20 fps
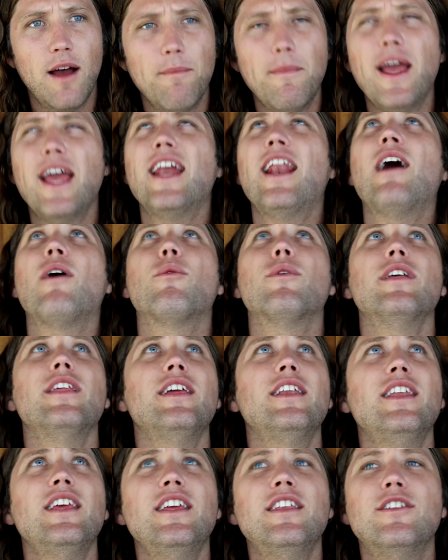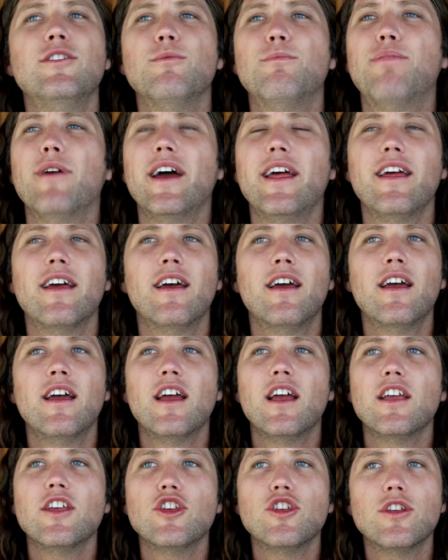man, I really need you, but
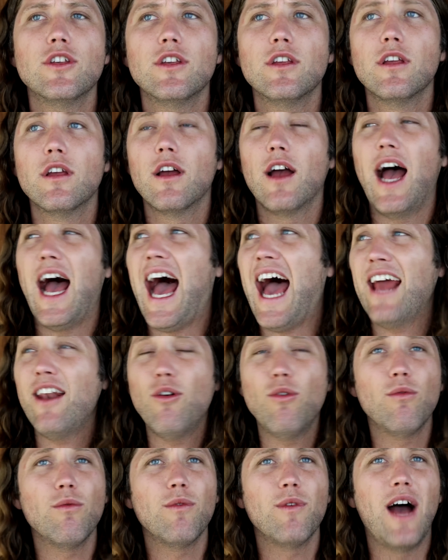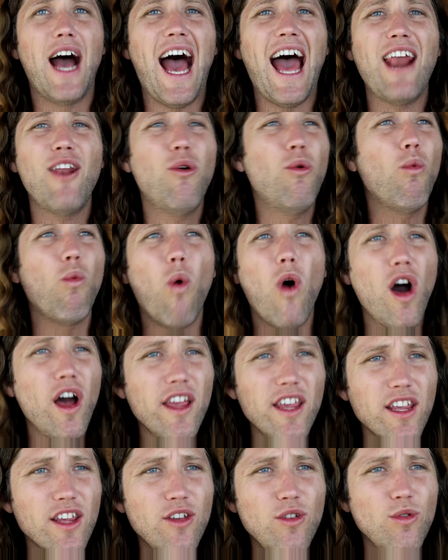I don't, I don't
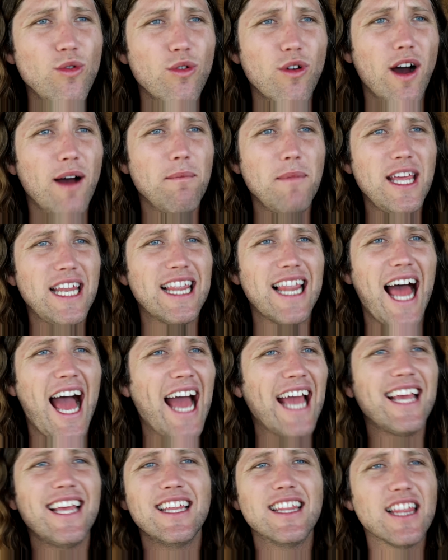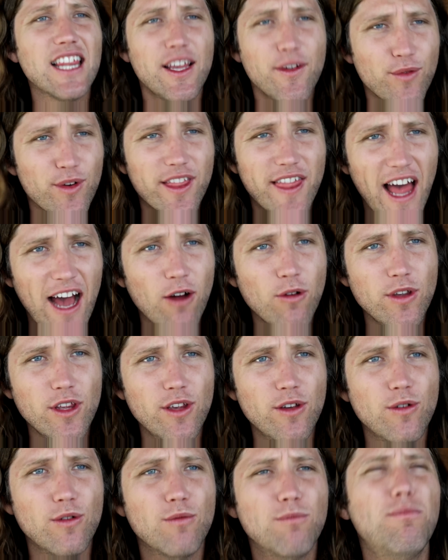want you. I mean, I can live without
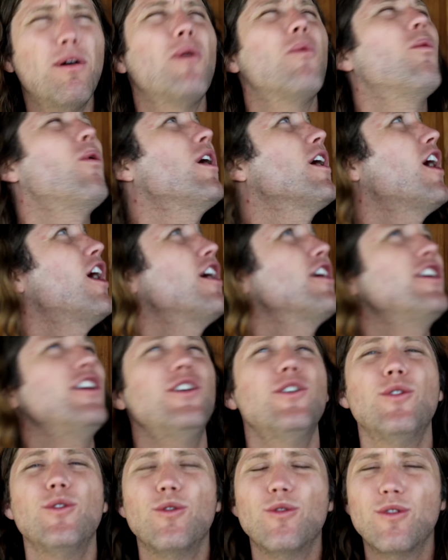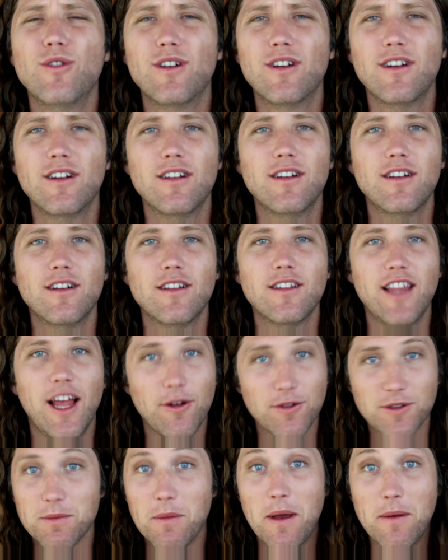you, but where are you?
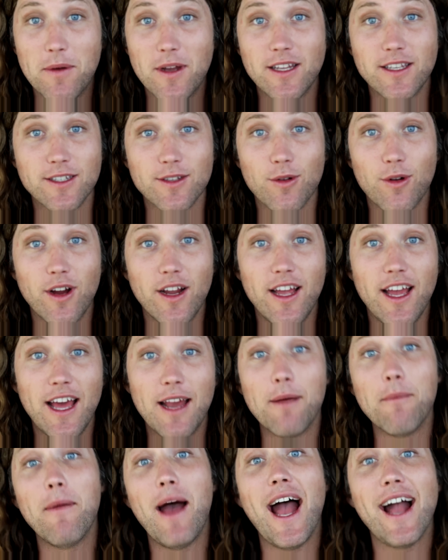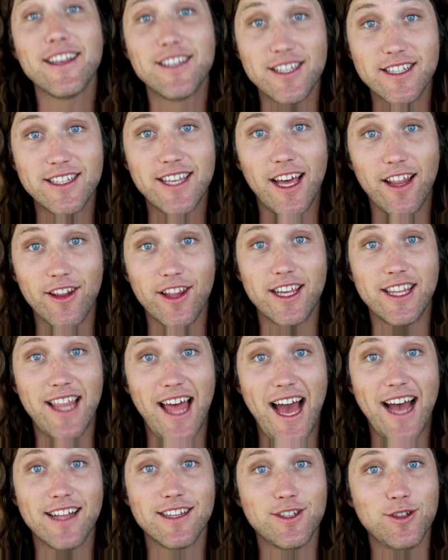That was my money story. And imagine telling
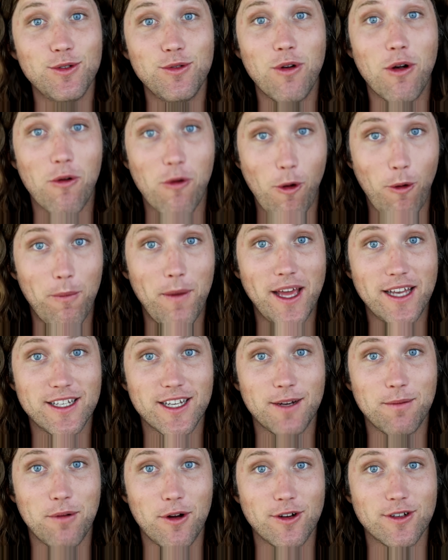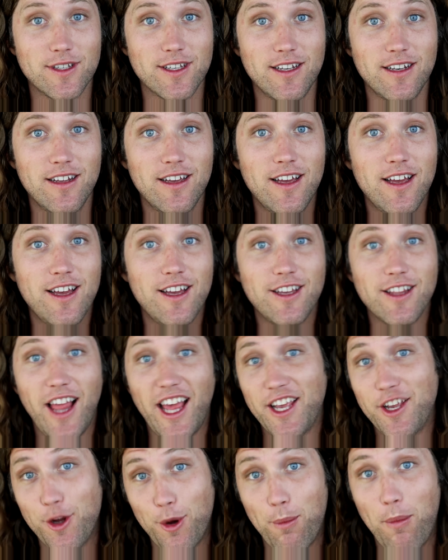that to a romantic person,
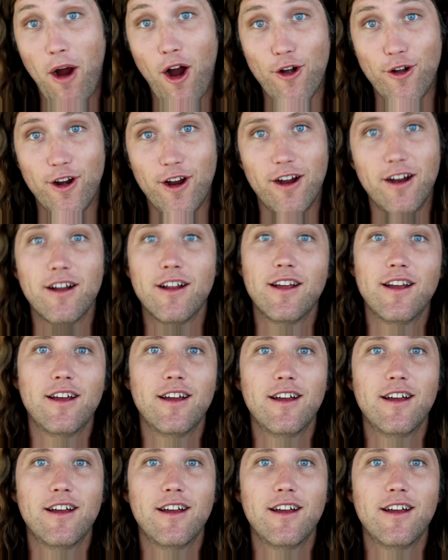like your partner.